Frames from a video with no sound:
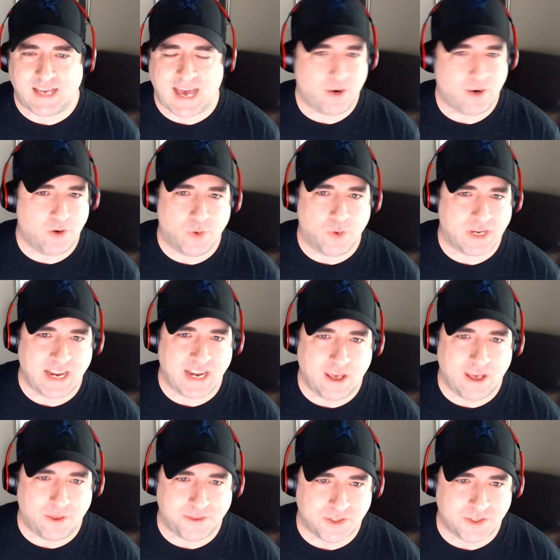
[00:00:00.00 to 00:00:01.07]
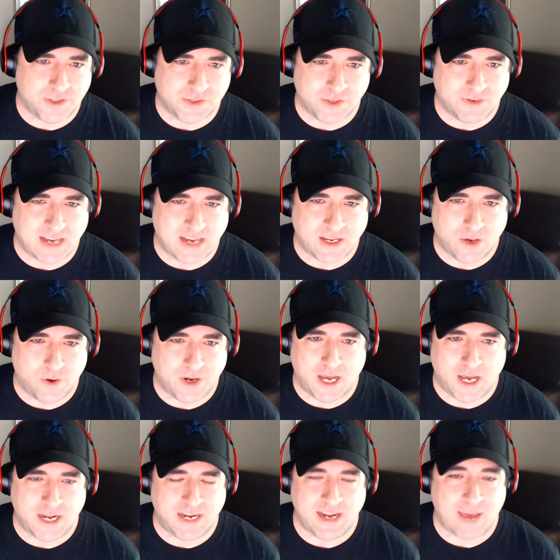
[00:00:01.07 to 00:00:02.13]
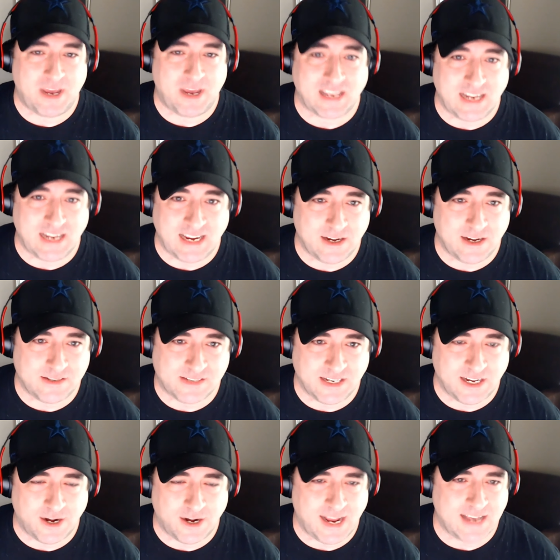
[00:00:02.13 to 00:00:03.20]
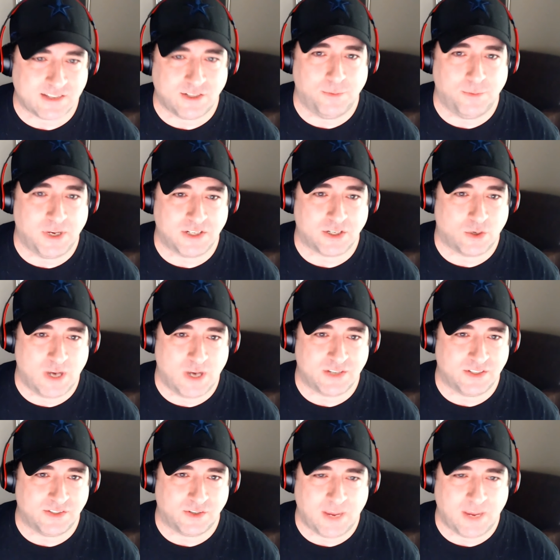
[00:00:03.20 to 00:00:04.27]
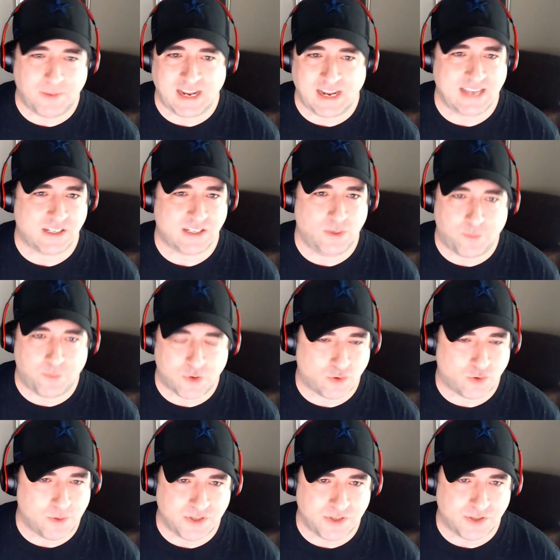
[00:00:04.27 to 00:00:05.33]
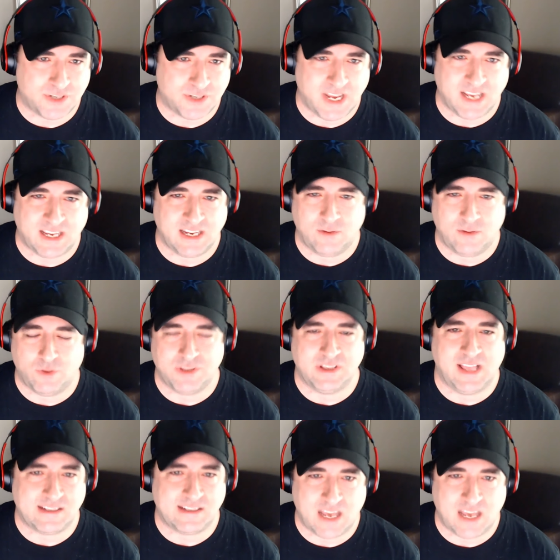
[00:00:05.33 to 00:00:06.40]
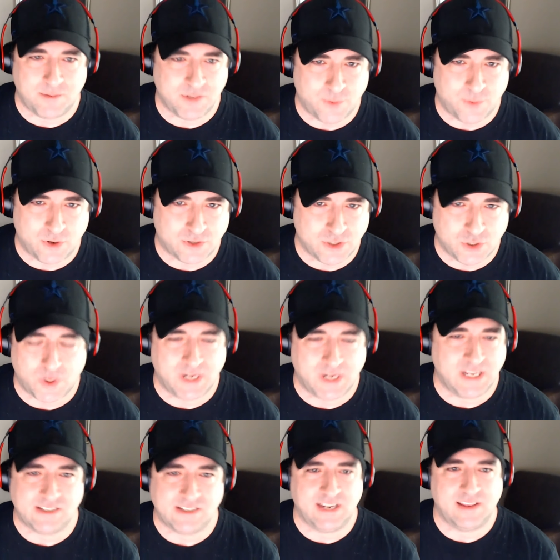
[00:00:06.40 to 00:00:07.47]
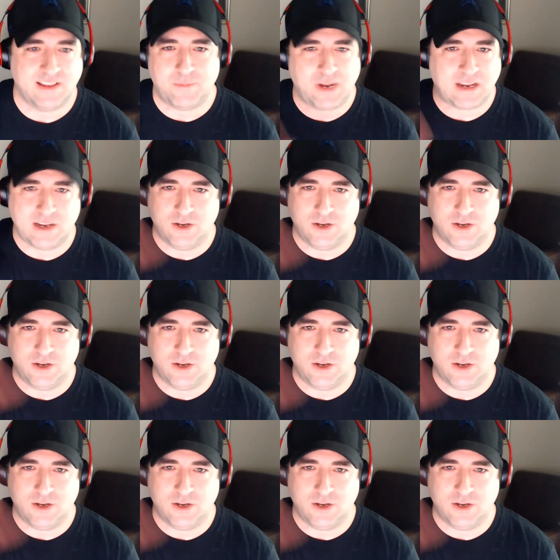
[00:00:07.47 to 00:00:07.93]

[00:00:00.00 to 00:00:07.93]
I don't know what kind of health issues you got going on, and I'm not going to sit here and ask you a bunch of questions. Okay, I'm not going to ask you what prescriptions you're taking and when the last time you smoked a joint is, and I'm not